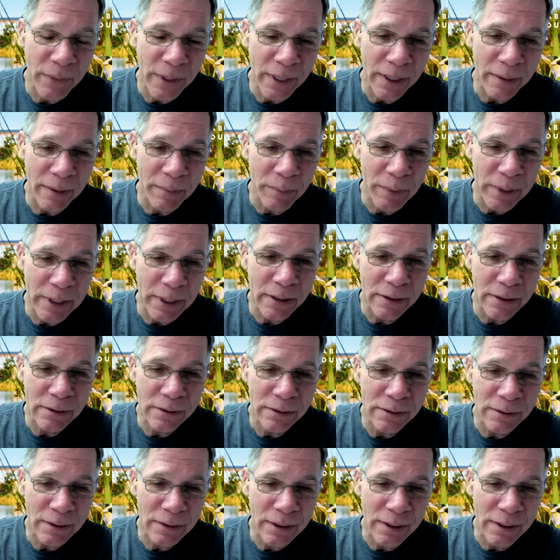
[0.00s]
um,
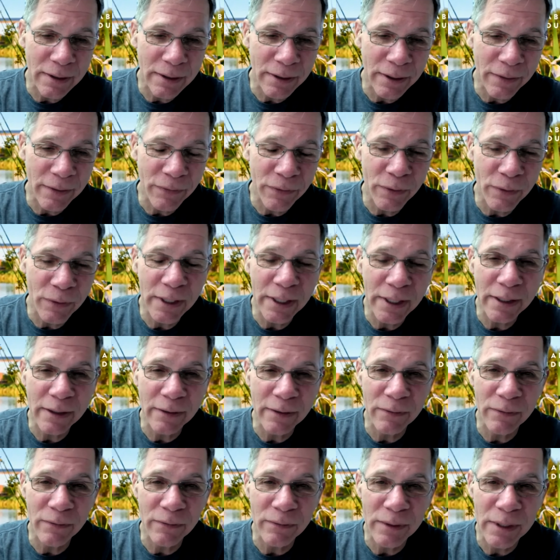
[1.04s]
because if you think
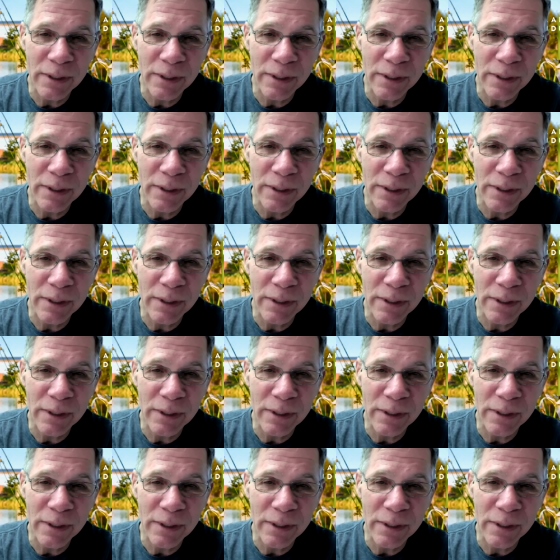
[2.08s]
of